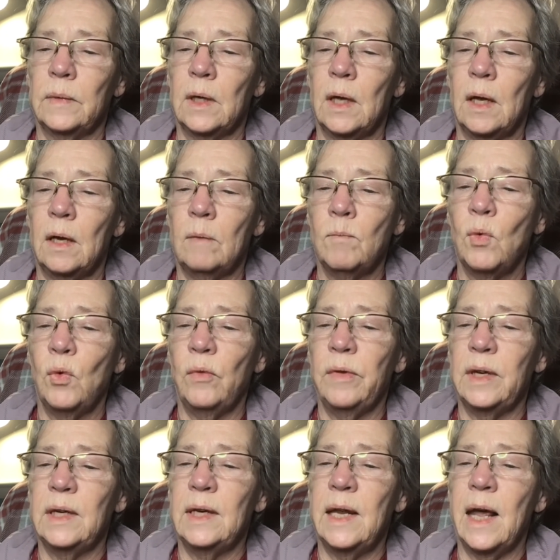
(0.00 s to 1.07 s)
And
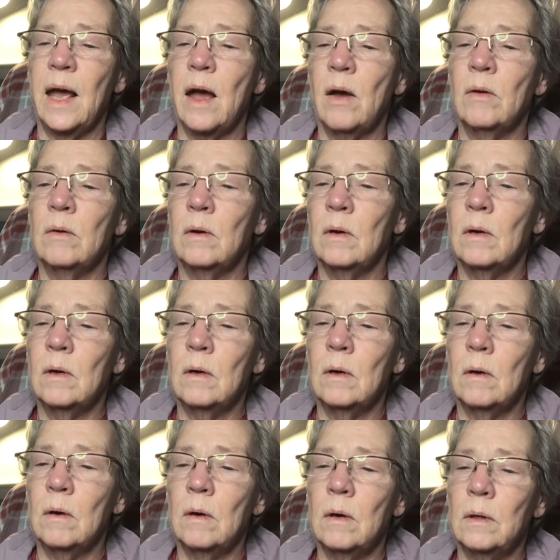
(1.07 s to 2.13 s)
moving down
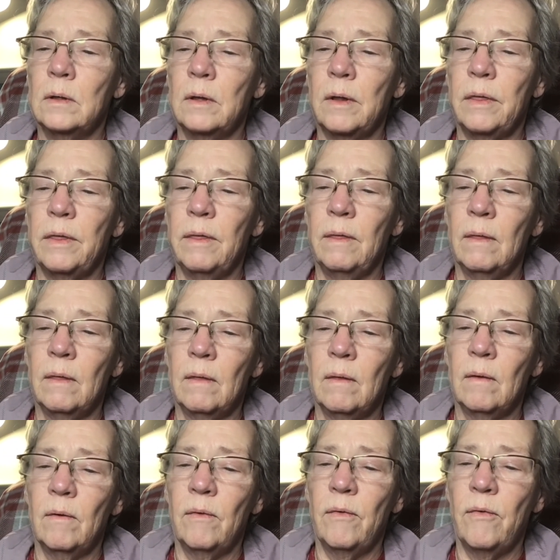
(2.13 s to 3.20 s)
on the
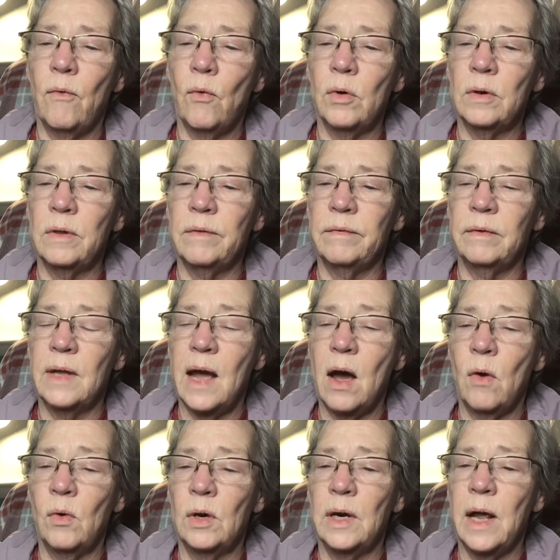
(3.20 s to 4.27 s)
fourth
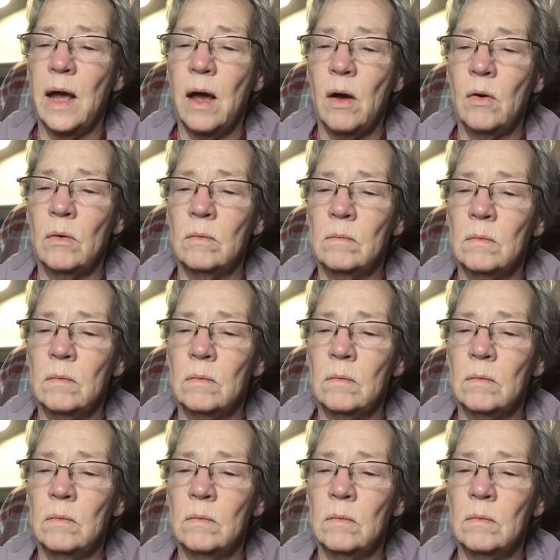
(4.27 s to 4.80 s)
flower now.